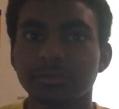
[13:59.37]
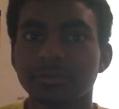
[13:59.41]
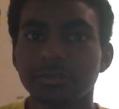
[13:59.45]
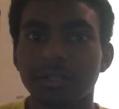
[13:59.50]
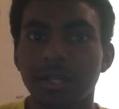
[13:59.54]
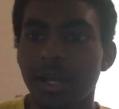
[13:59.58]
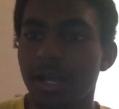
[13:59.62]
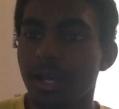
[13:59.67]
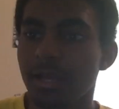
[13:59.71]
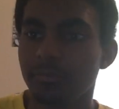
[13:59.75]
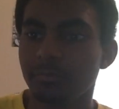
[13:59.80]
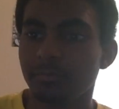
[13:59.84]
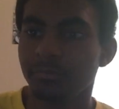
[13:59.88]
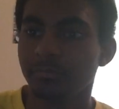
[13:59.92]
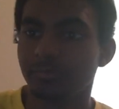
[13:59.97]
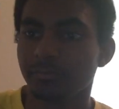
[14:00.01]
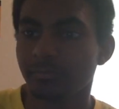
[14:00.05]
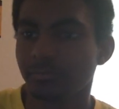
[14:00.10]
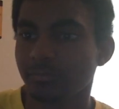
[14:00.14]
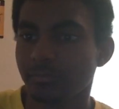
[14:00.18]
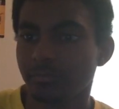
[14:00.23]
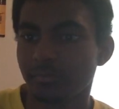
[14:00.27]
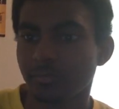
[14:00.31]
I'm
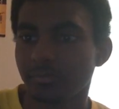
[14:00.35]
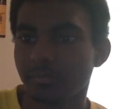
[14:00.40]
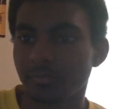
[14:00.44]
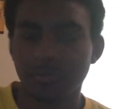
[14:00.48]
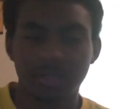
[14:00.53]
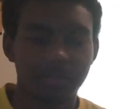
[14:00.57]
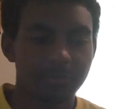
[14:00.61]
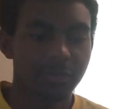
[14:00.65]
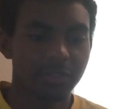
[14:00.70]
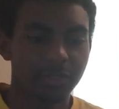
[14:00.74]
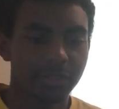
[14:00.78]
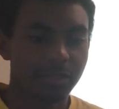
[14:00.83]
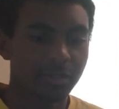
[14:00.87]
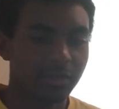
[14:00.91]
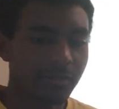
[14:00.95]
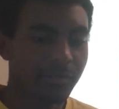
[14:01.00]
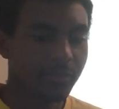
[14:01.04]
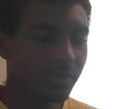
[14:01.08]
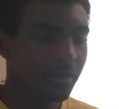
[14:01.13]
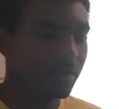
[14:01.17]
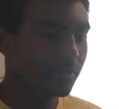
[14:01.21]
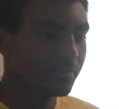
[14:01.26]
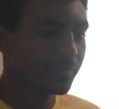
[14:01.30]
I'm not good at
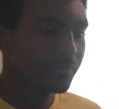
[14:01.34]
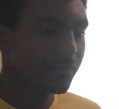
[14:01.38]
that.